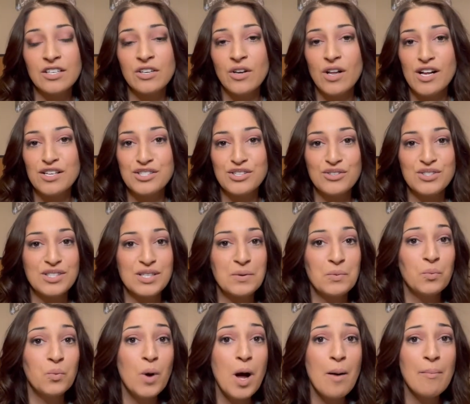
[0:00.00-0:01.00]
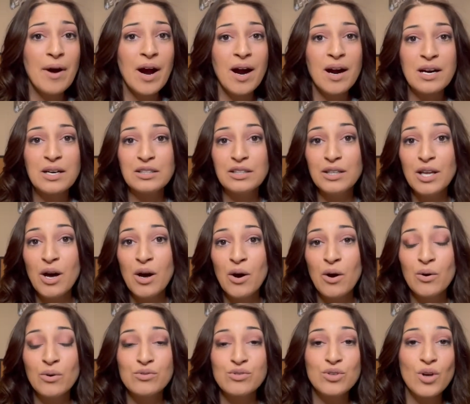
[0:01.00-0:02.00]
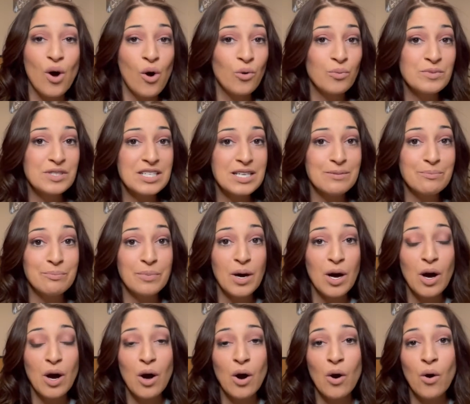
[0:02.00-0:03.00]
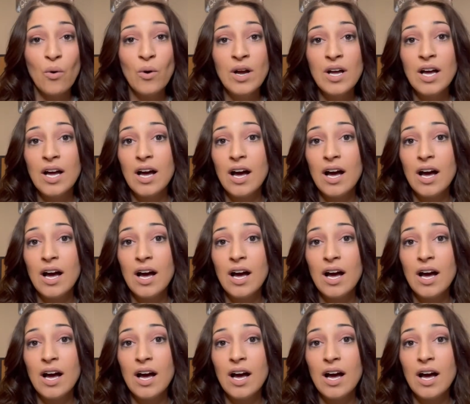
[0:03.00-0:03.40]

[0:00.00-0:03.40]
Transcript: You'll also see Walmart, Lowe's, Home Depot,